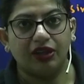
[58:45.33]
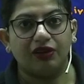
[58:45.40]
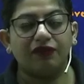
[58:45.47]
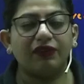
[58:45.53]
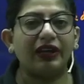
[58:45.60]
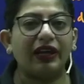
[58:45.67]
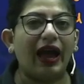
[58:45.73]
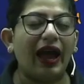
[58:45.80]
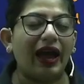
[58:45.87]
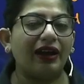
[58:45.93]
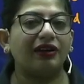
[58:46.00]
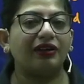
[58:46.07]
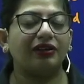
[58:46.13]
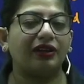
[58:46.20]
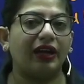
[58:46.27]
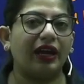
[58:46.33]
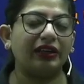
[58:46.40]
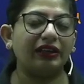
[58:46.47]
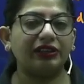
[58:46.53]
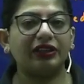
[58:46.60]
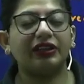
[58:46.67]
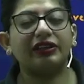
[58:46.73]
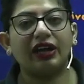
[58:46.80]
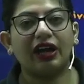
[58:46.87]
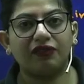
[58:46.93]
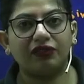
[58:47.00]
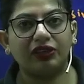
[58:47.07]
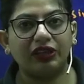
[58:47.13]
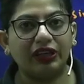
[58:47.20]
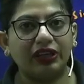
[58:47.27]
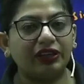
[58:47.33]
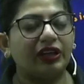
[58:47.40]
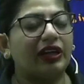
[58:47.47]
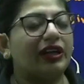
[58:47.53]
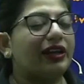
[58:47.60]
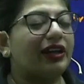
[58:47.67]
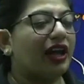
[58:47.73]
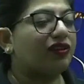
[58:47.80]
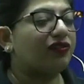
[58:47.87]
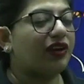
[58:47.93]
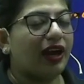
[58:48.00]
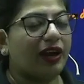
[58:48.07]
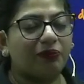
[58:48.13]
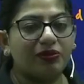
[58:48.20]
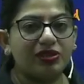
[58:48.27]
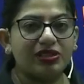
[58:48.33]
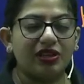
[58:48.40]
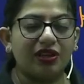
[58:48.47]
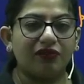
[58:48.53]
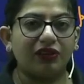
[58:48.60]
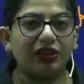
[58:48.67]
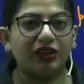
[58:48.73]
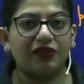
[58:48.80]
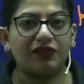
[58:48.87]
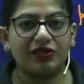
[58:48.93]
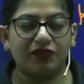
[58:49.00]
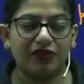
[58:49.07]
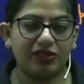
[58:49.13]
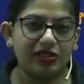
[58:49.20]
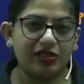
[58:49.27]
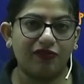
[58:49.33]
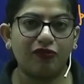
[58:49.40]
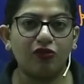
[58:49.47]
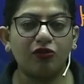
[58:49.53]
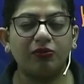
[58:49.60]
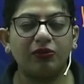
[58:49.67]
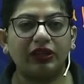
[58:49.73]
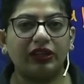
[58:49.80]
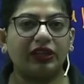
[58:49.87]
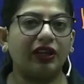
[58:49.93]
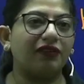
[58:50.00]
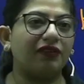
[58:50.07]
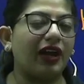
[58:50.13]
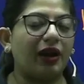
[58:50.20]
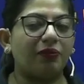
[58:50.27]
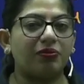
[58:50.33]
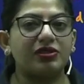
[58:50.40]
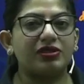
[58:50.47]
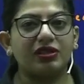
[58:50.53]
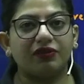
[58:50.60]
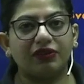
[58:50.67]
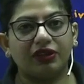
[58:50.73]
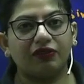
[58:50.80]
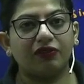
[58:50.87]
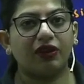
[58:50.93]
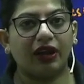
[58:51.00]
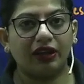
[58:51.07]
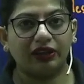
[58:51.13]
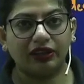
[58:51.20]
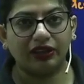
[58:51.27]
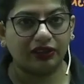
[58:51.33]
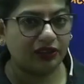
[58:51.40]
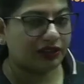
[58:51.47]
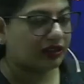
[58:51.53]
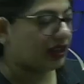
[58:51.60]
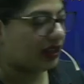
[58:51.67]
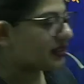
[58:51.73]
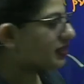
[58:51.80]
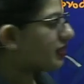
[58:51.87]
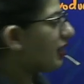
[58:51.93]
we add anything that we need like we add preservatives. If it's a food material, we add preservative or any other things.